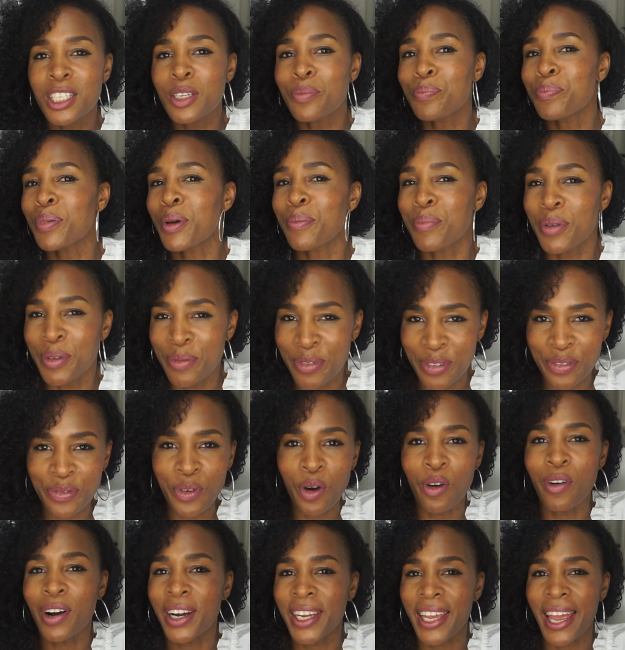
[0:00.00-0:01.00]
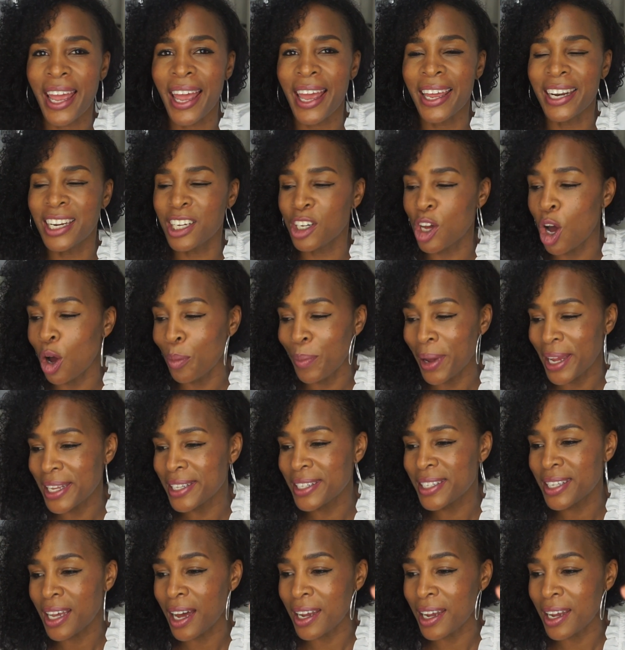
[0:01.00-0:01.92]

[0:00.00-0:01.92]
So, but before I get any comments,